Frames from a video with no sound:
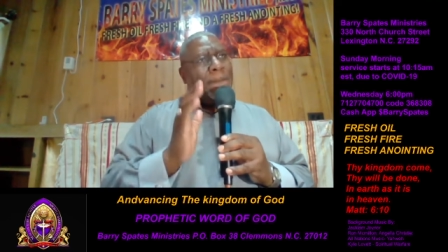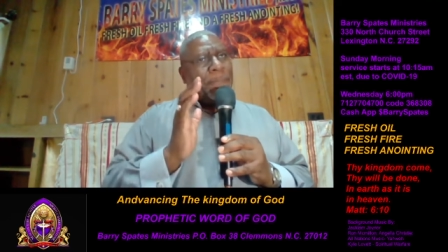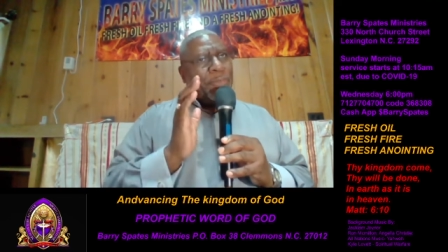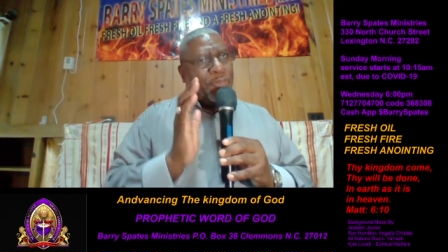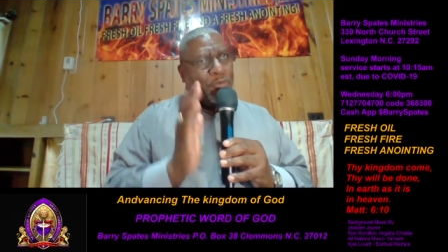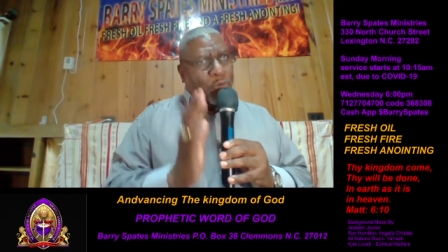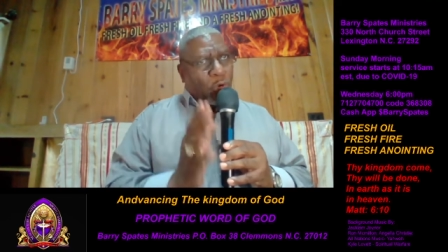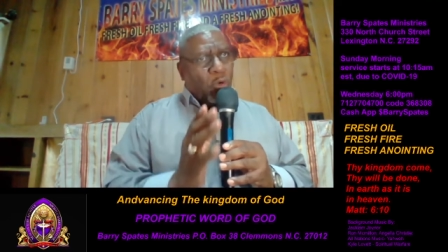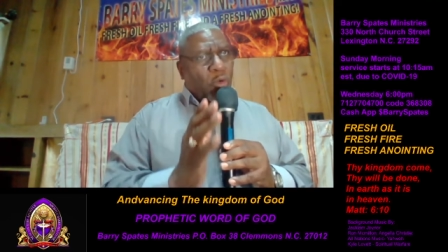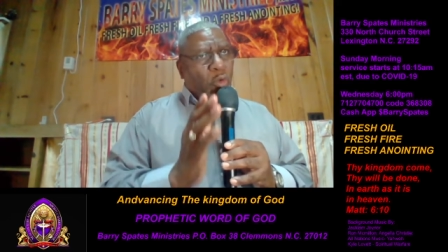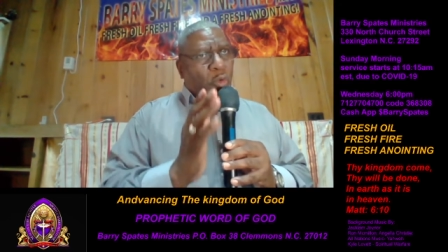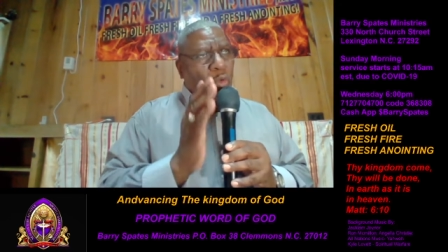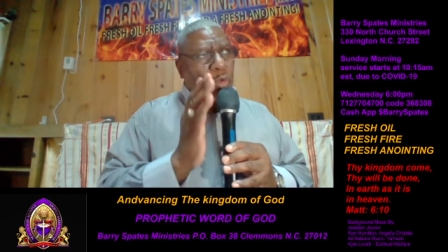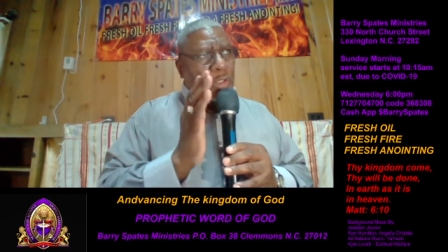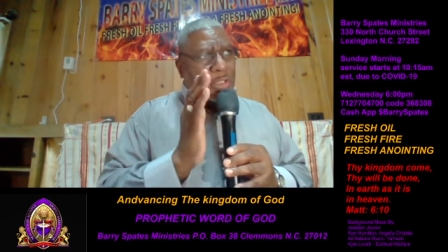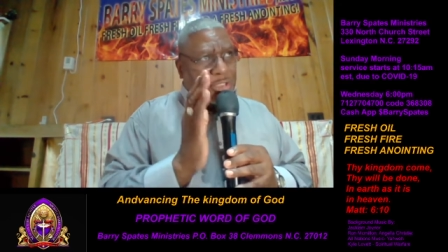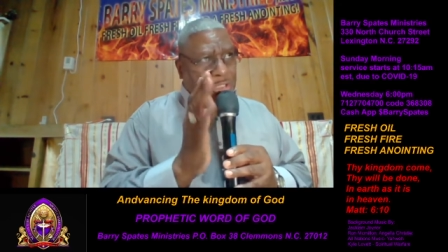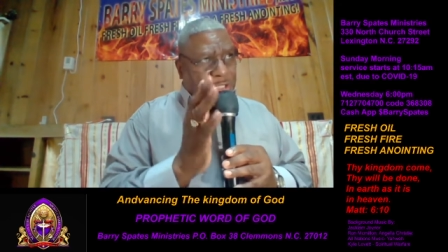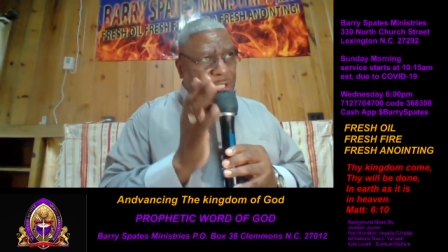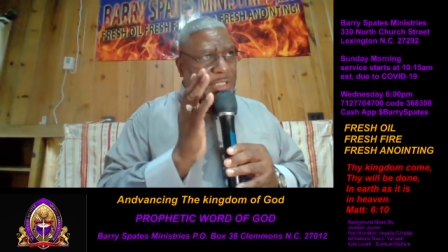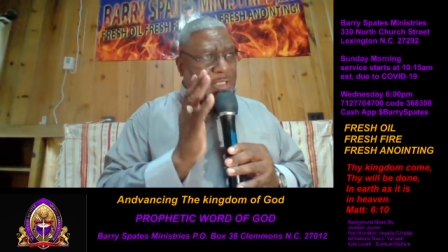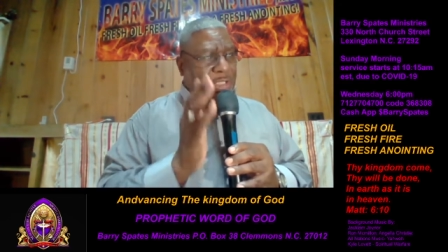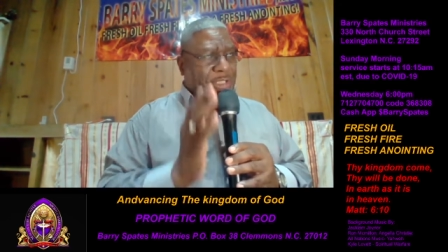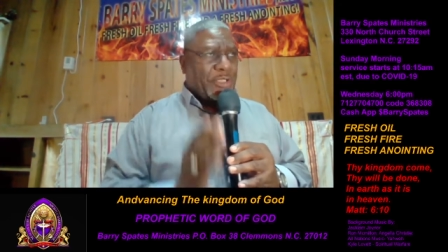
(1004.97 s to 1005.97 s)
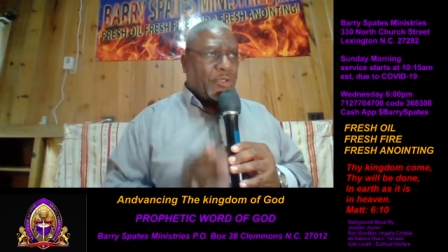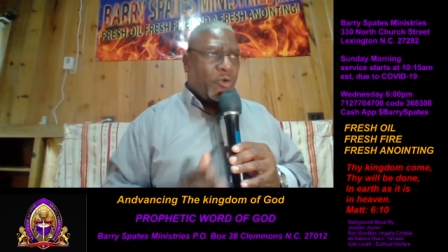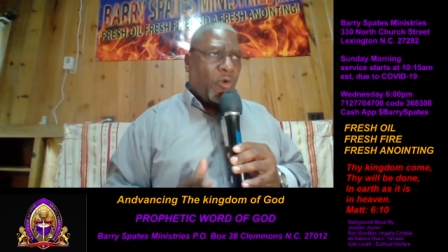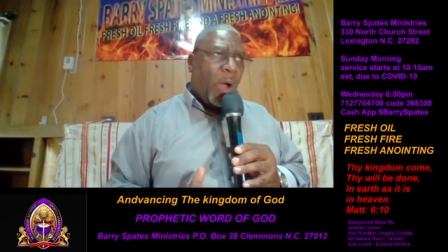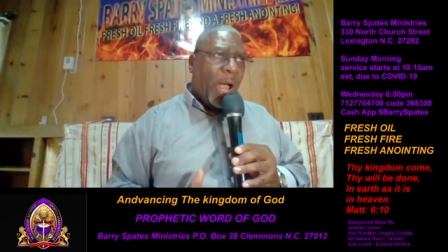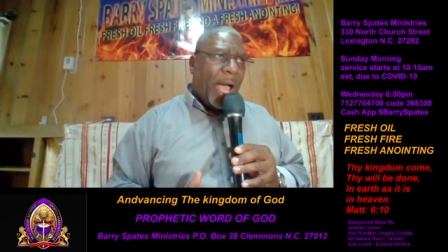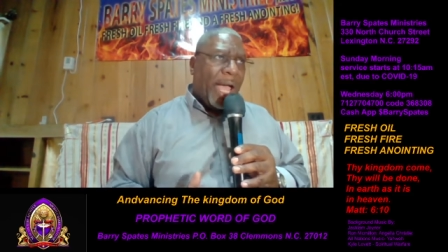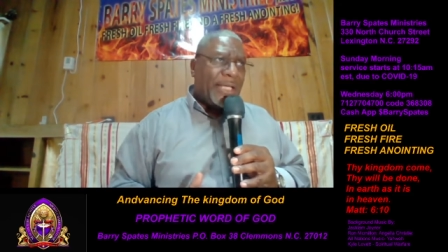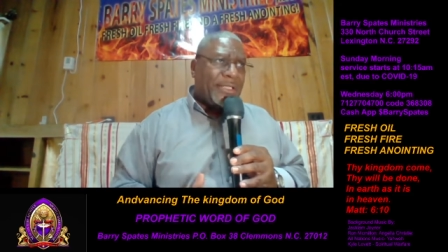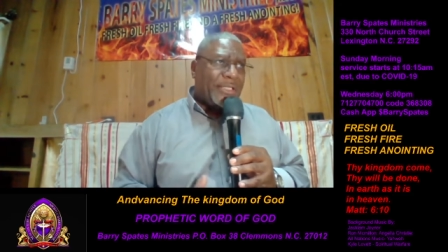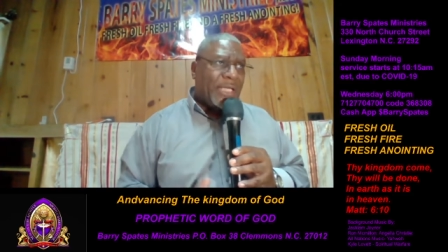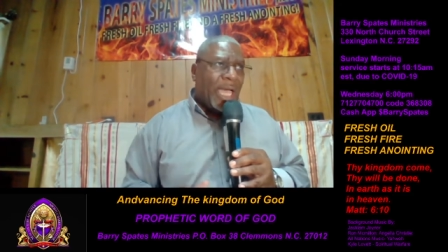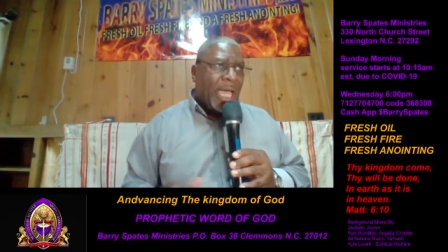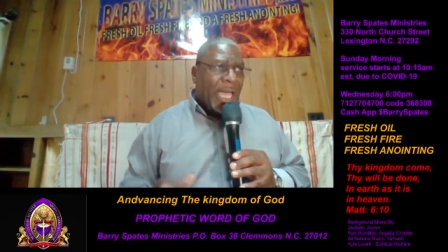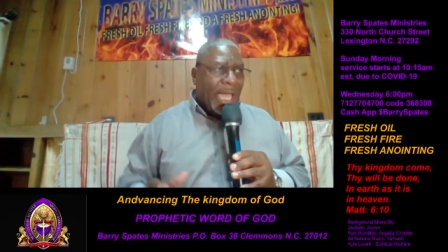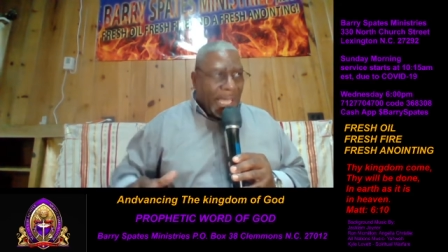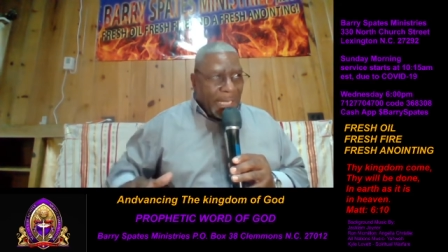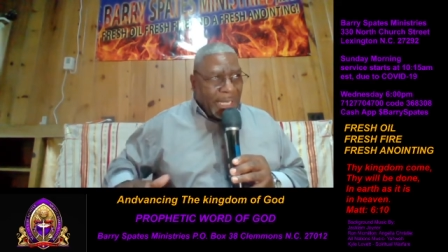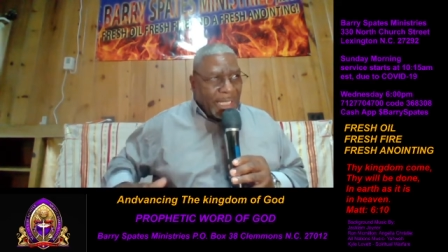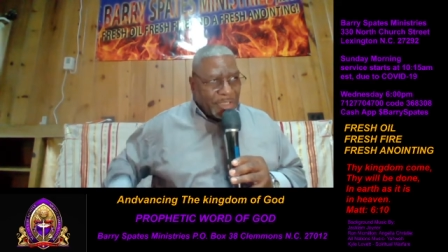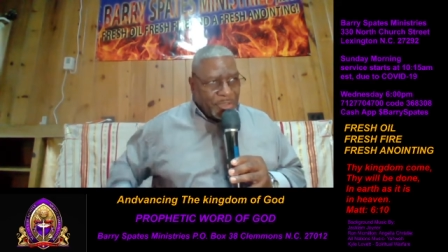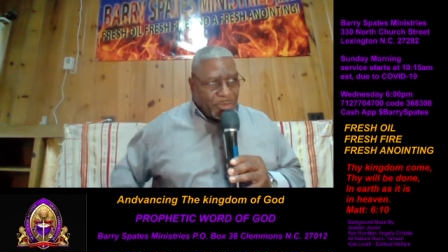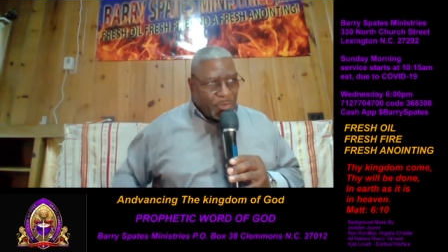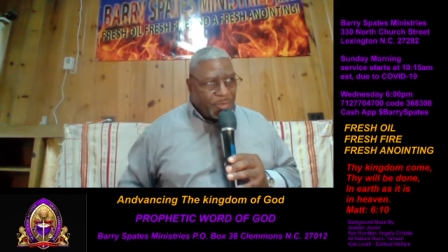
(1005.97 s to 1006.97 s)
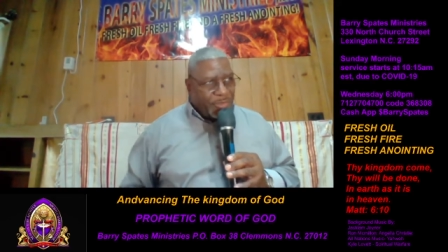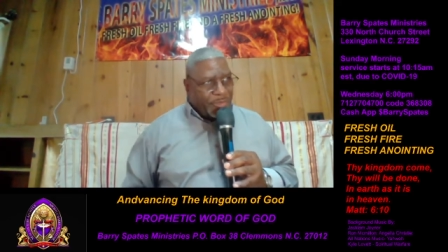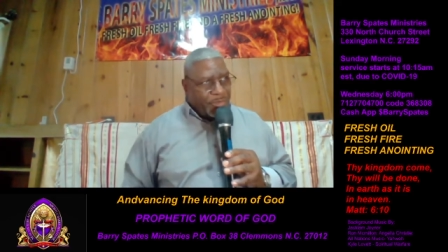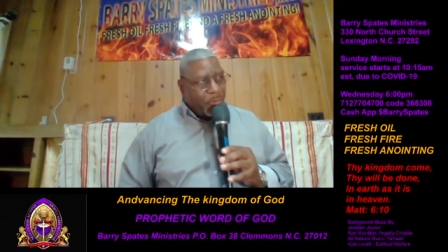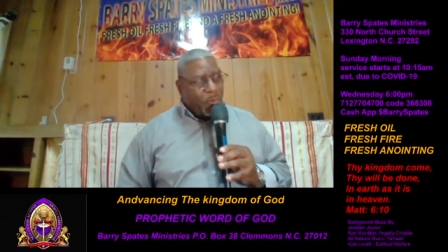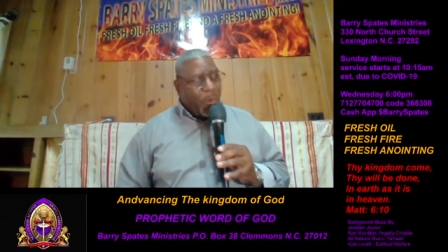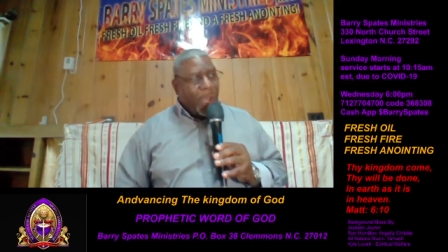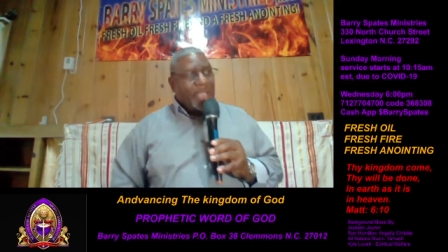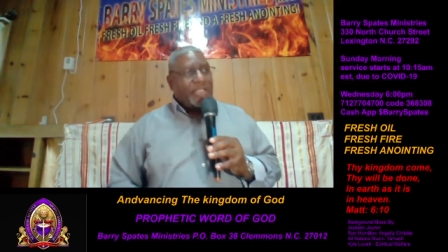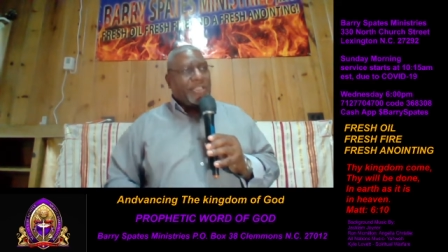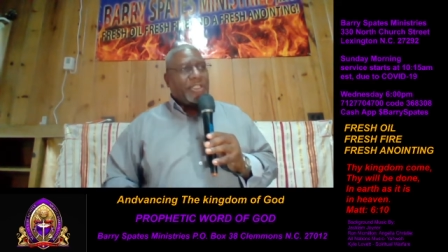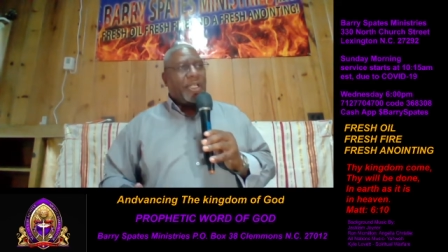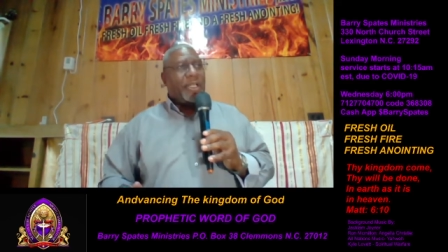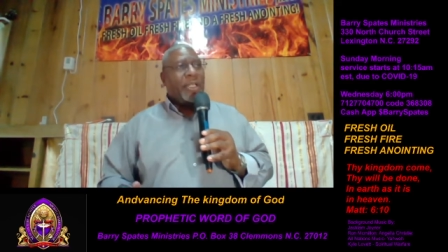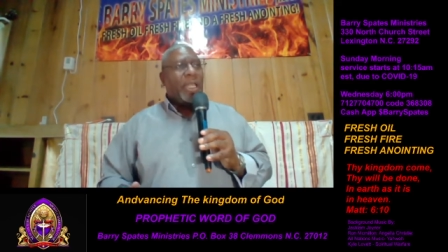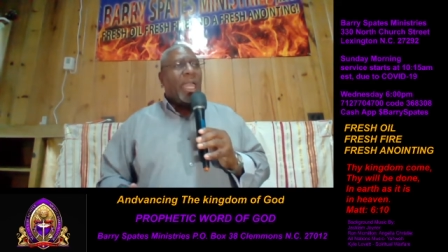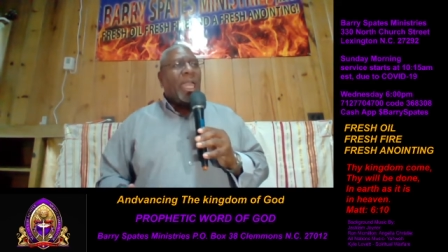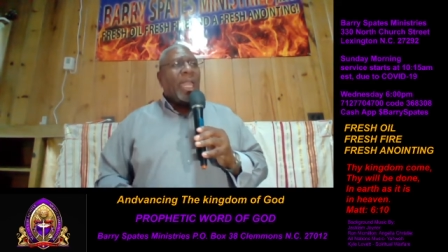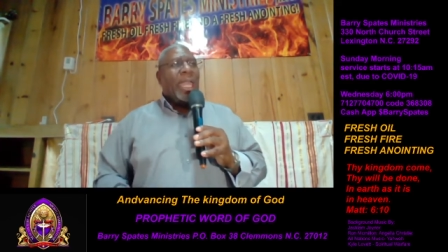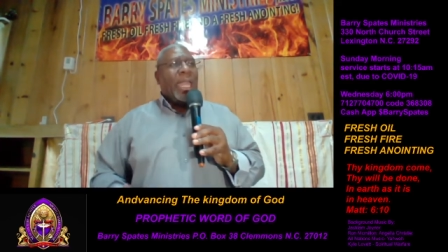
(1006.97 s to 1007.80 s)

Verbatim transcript: through Jesus Christ and his resurrection